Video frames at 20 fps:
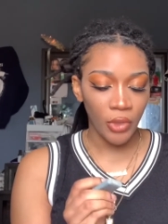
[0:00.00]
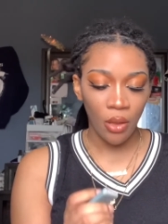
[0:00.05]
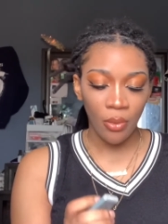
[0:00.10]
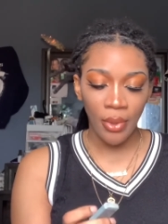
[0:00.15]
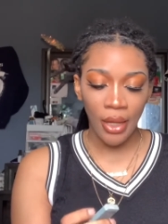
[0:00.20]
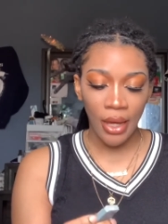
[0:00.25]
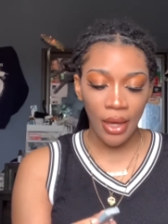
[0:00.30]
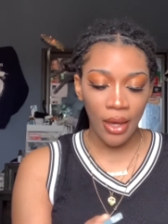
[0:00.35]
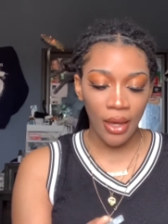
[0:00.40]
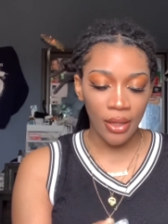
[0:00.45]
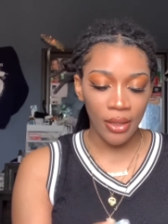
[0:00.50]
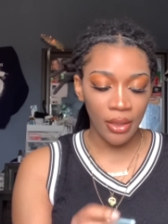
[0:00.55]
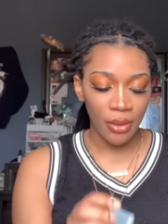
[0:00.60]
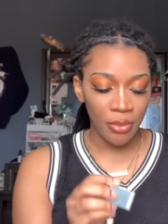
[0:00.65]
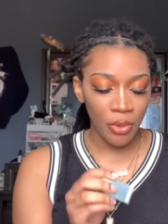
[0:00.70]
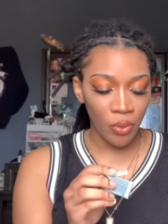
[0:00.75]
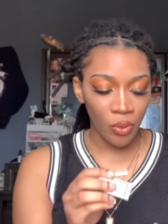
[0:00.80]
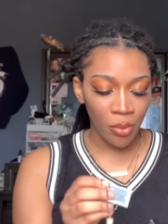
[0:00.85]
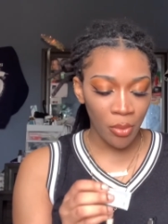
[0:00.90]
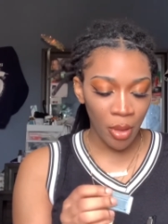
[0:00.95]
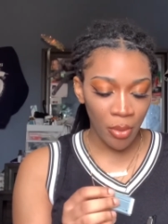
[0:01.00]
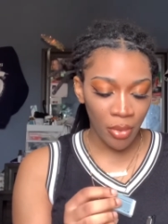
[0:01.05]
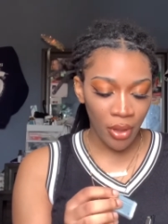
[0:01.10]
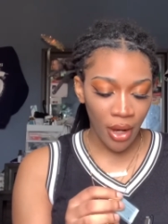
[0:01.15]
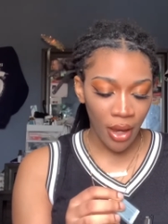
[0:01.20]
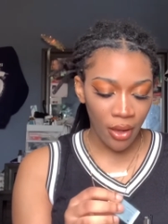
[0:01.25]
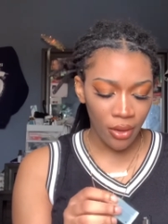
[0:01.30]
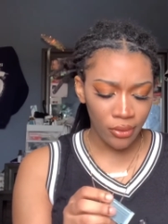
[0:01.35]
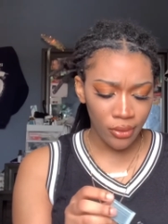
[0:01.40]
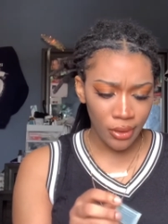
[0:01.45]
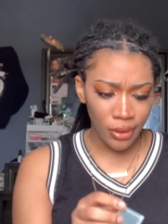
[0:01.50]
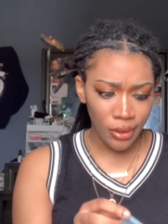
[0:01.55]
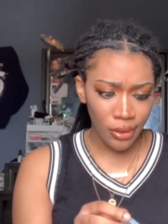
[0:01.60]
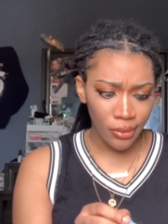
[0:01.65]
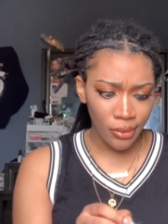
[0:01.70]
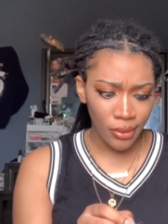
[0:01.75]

Oh my God, let me remember how to do